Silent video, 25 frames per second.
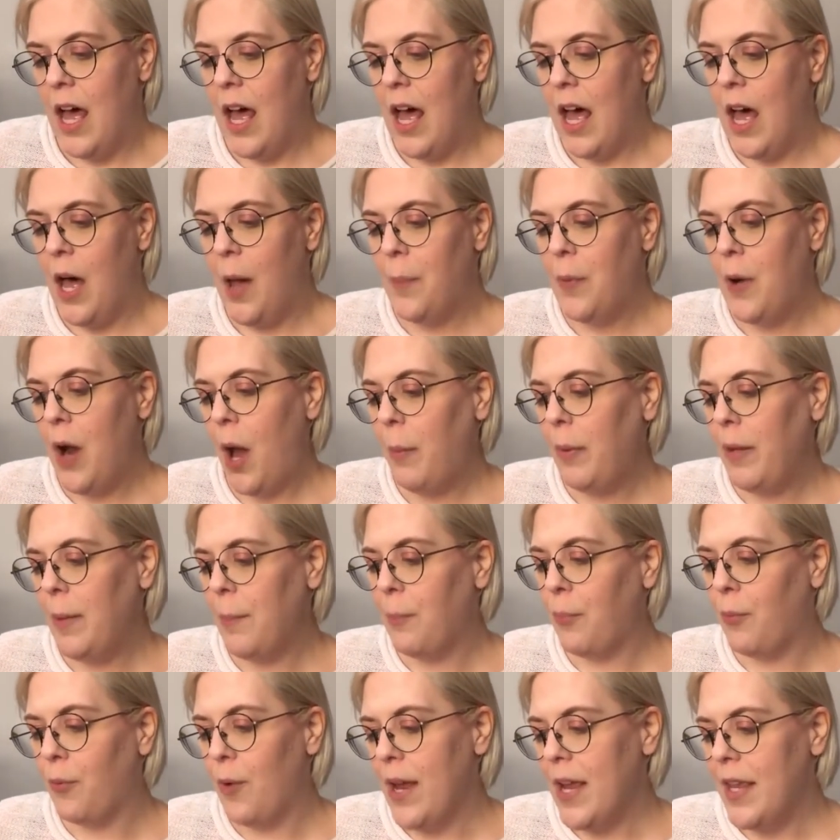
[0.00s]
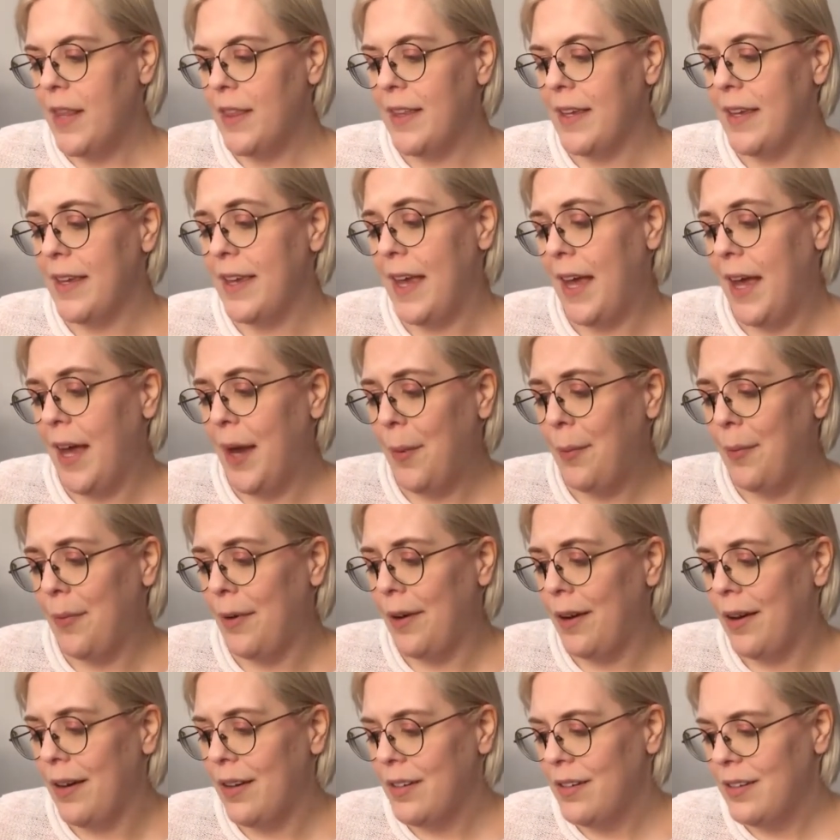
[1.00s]
I'll probably break the
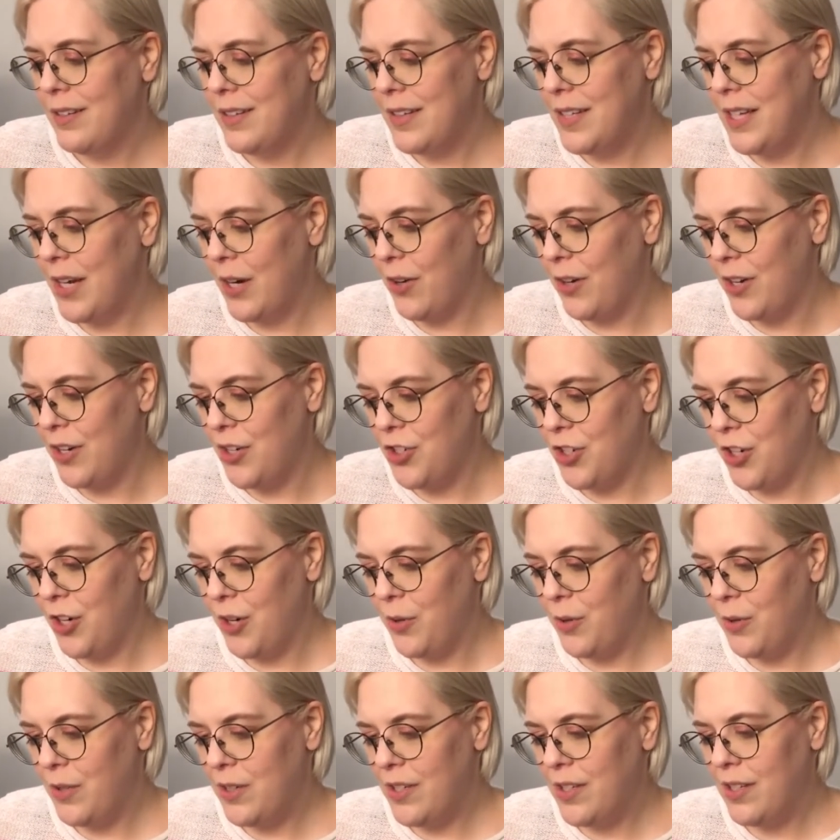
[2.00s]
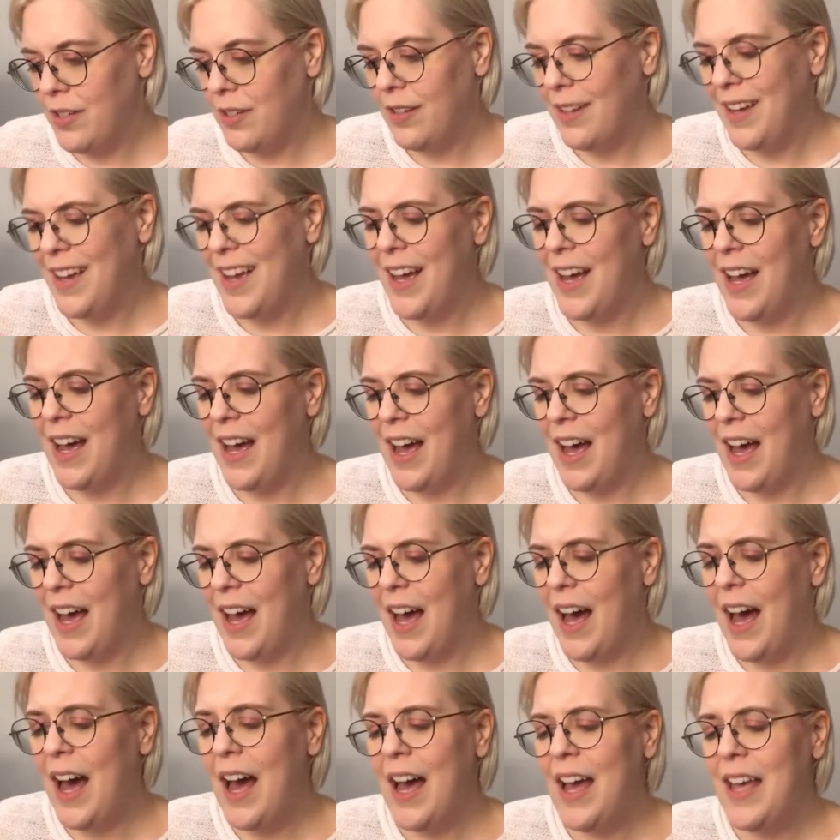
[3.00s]
camera, Terry joked.
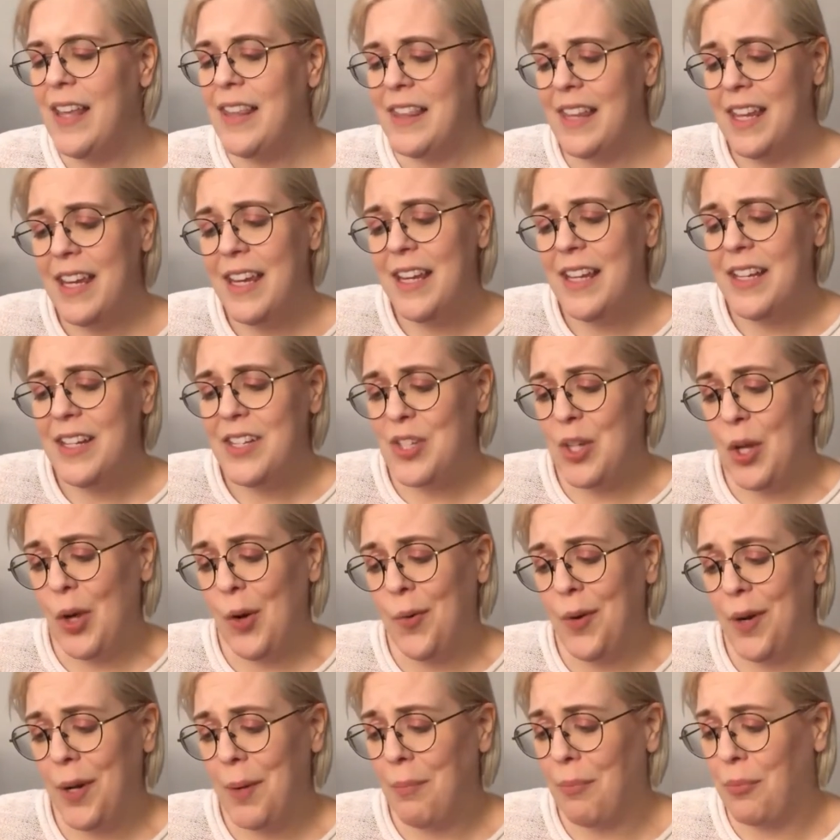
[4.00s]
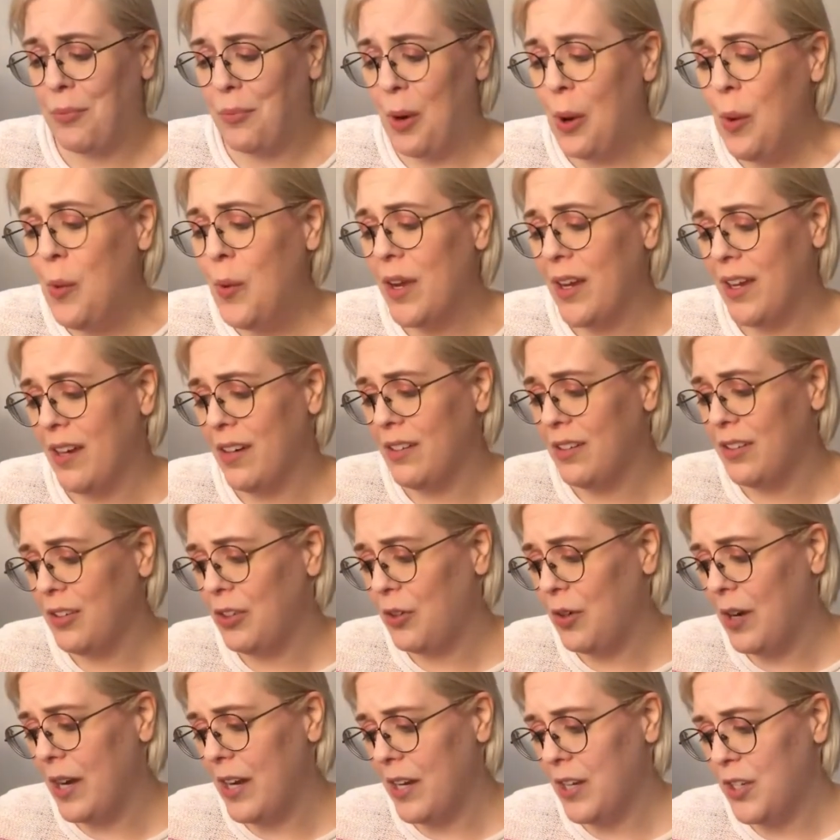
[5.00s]
I think it's already broken,
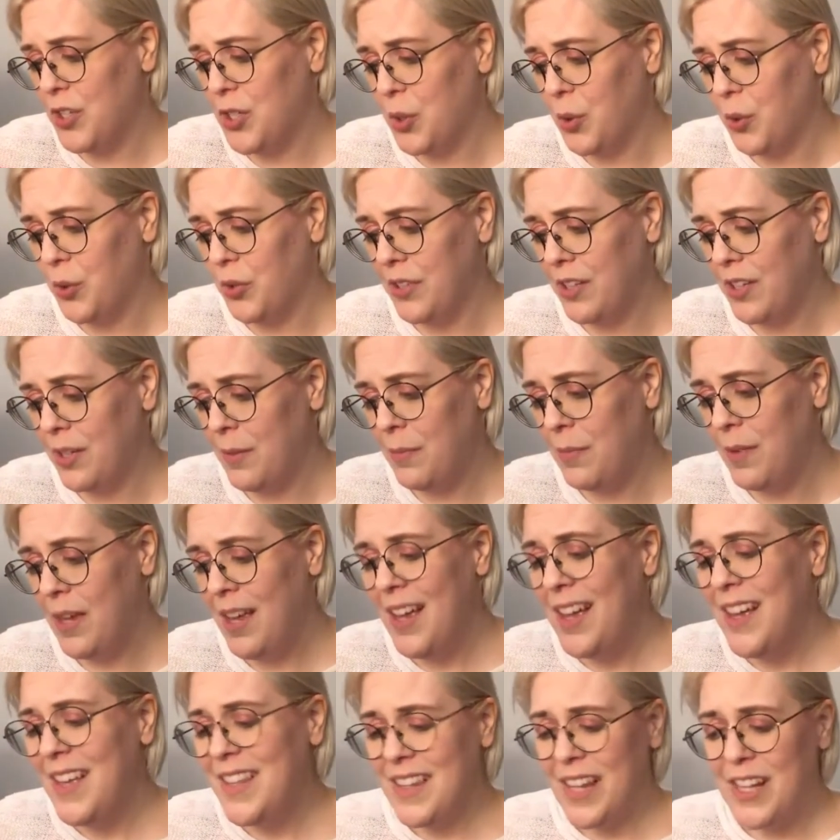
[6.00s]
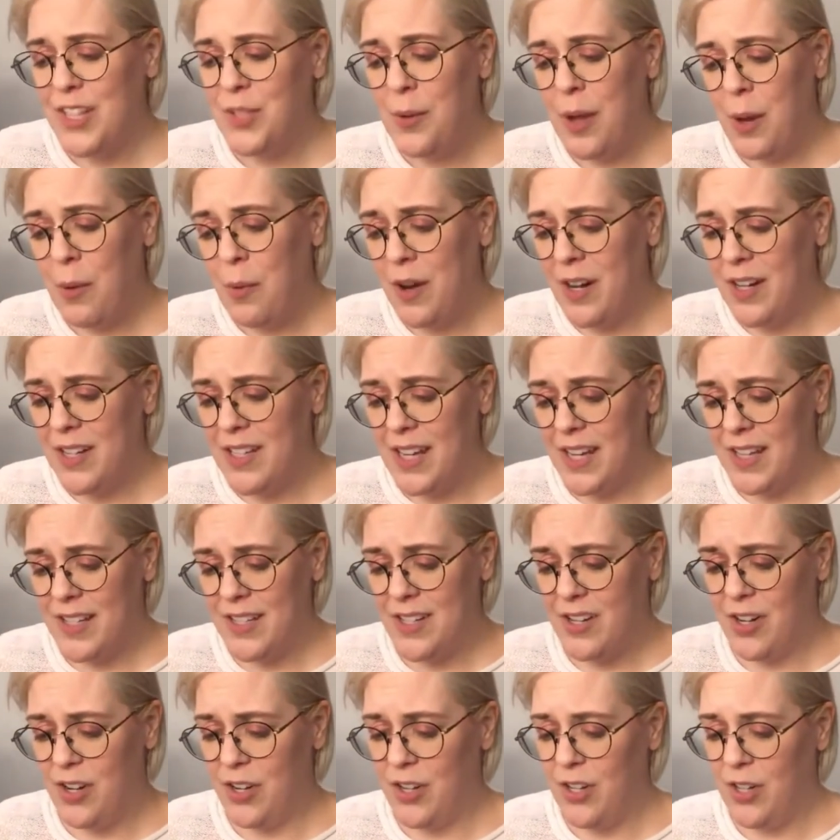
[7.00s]
Greg told him. That's why I want to test
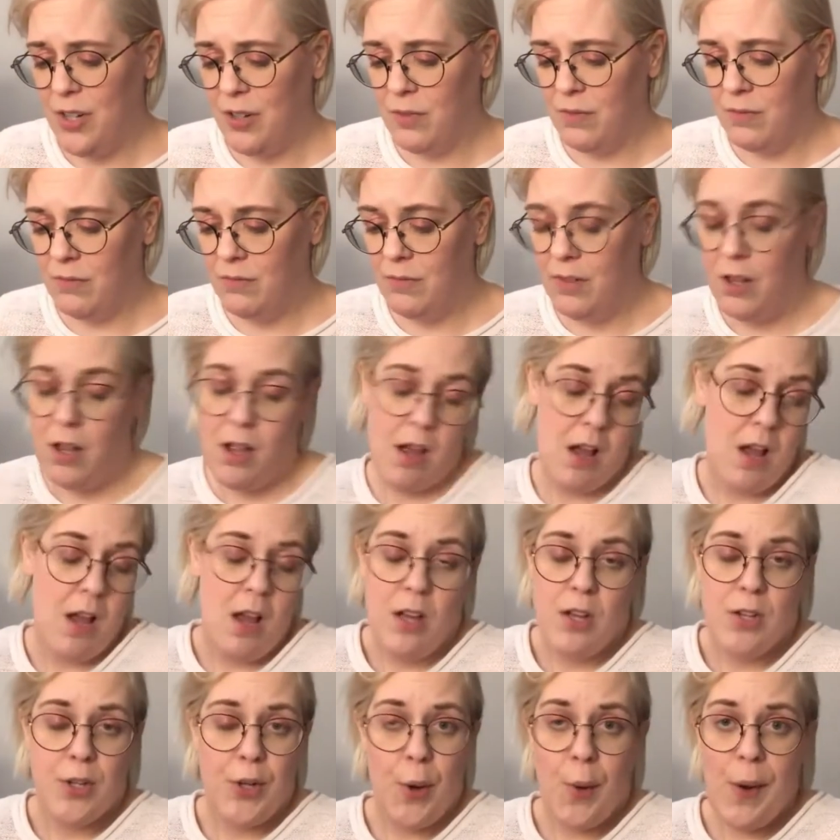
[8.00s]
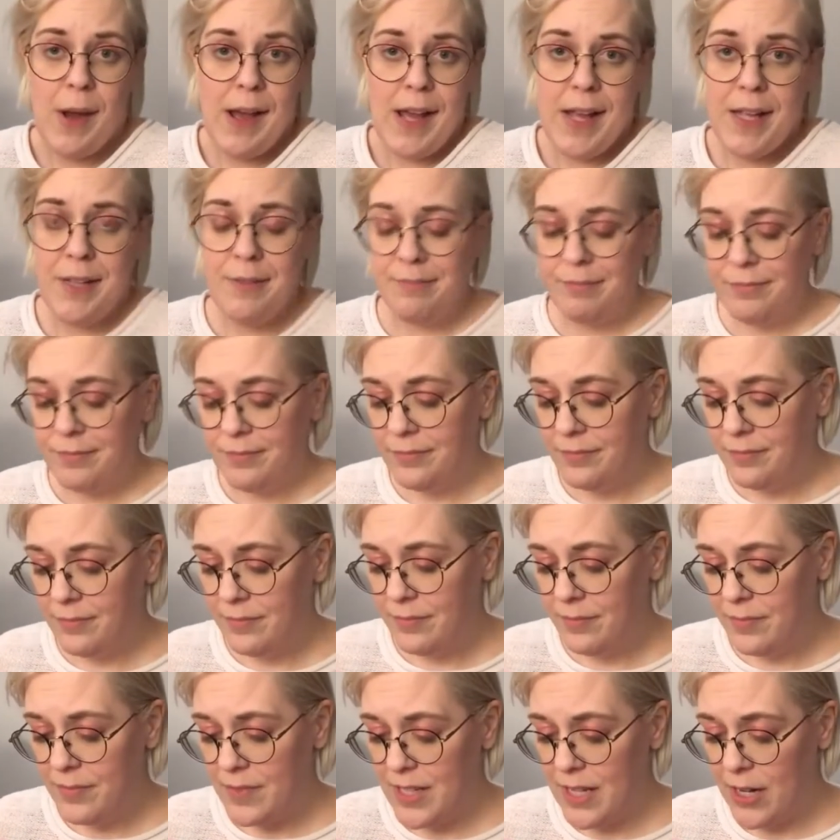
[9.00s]
it on you. Go ahead,
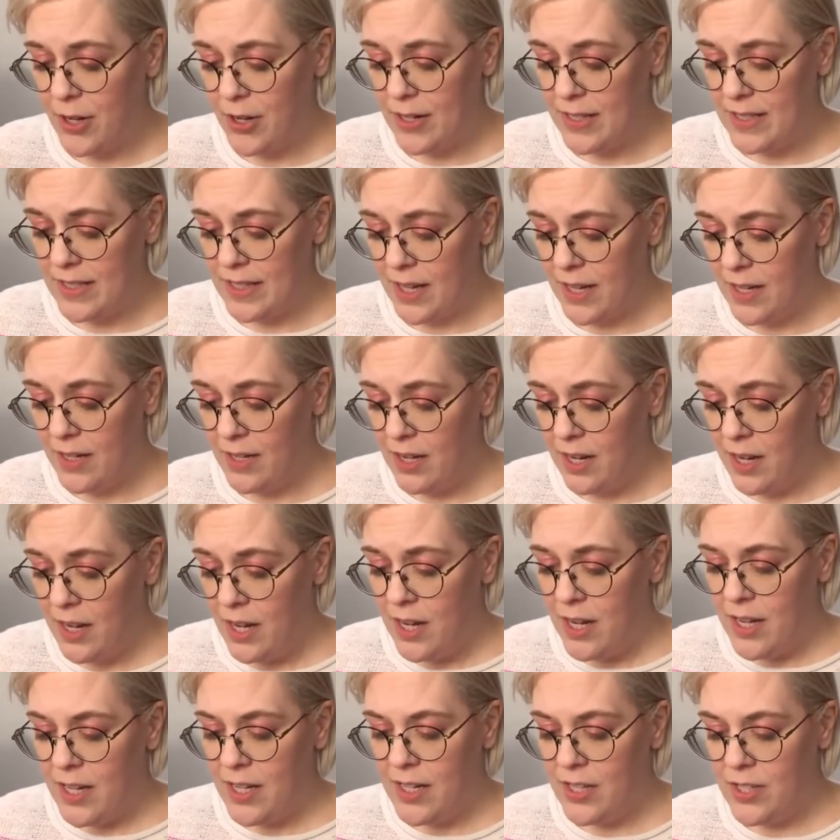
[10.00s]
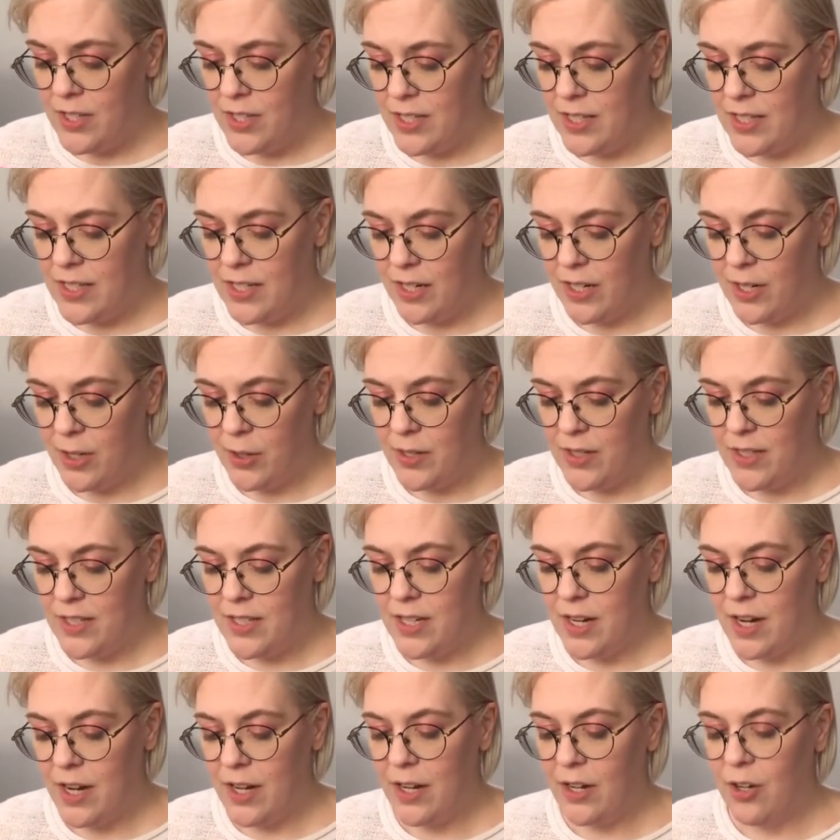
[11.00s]
Terry said. He stuck out his
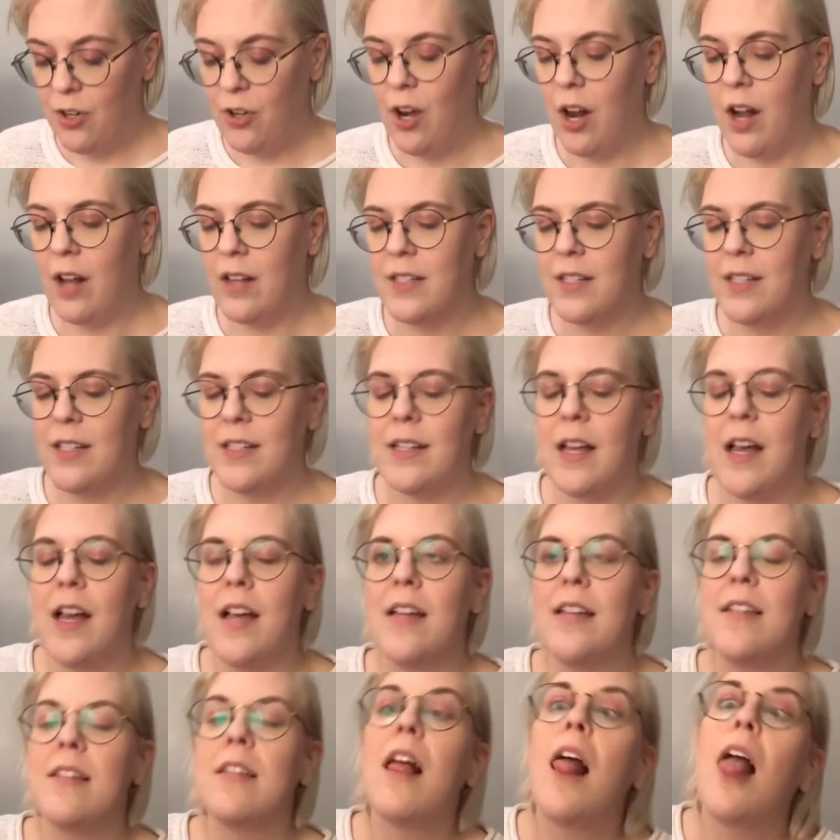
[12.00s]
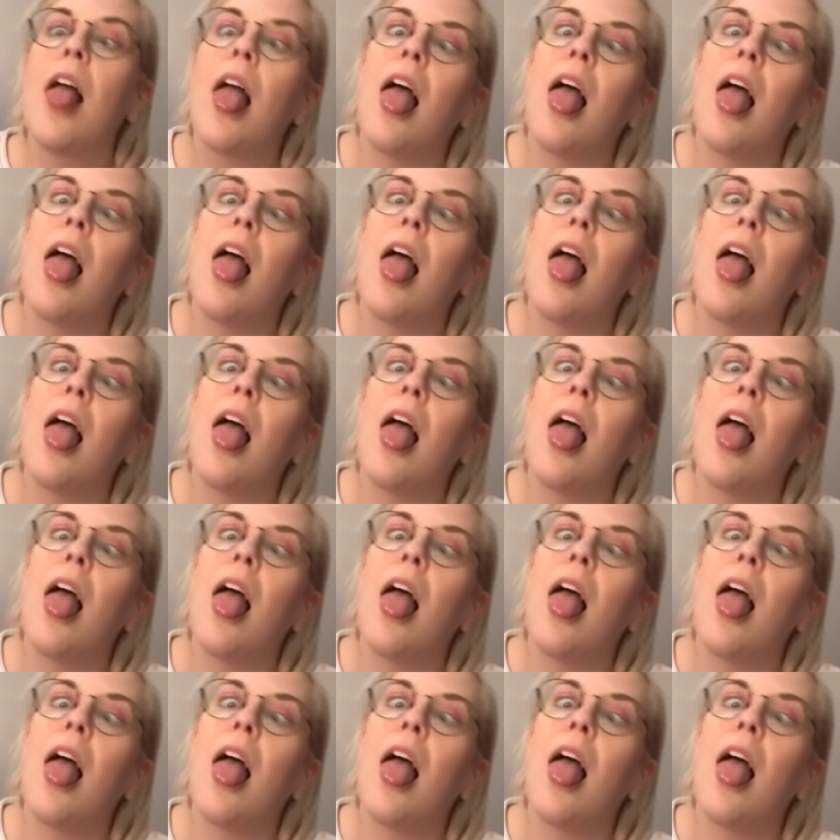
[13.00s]
tongue and crossed his eyes.